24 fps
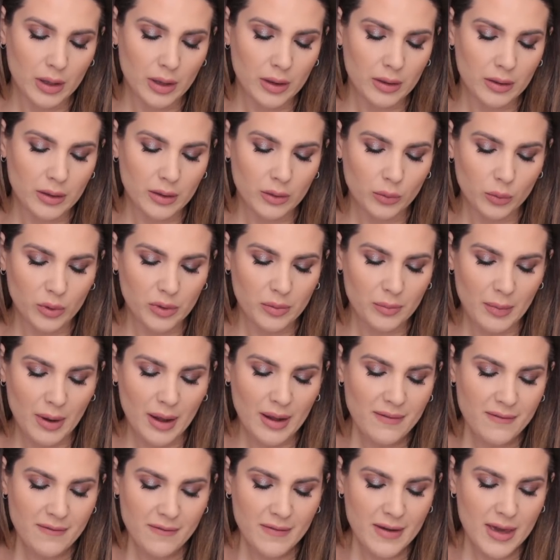And then with
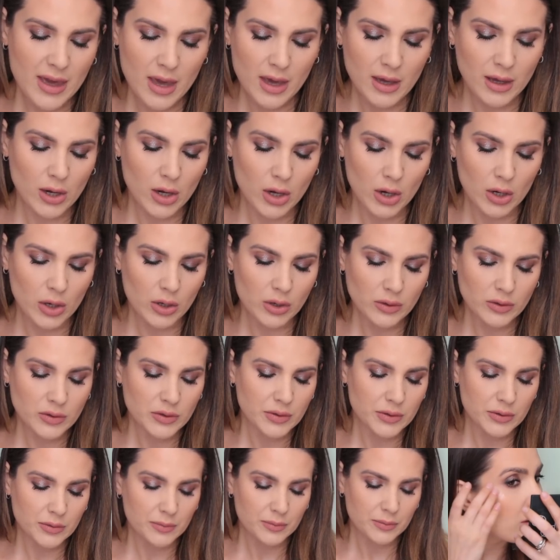my
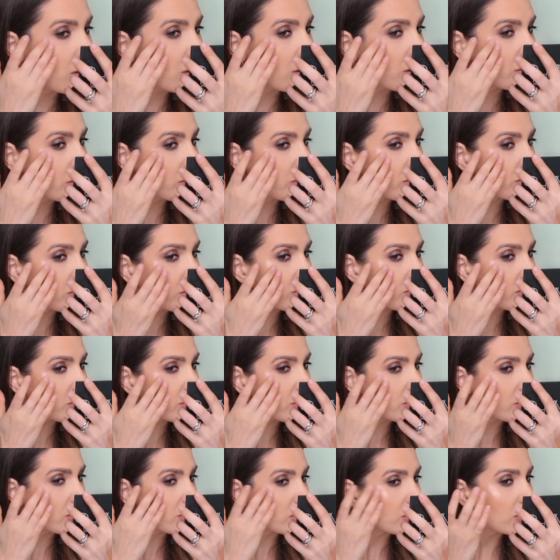fingers, I'll
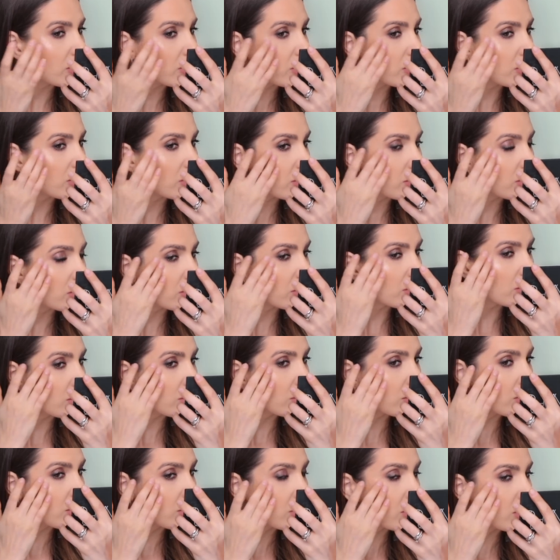just tap this
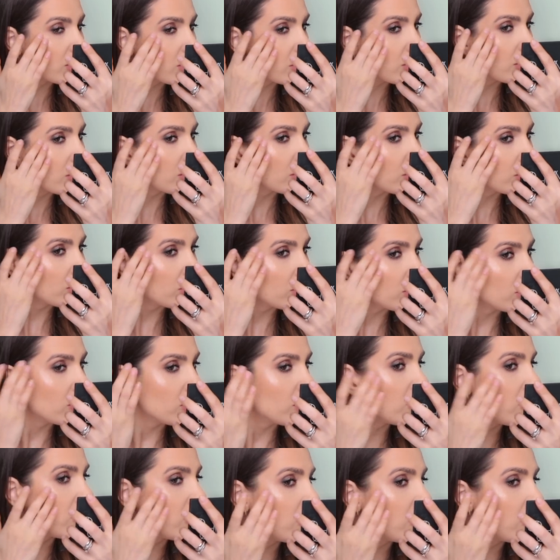on the skin.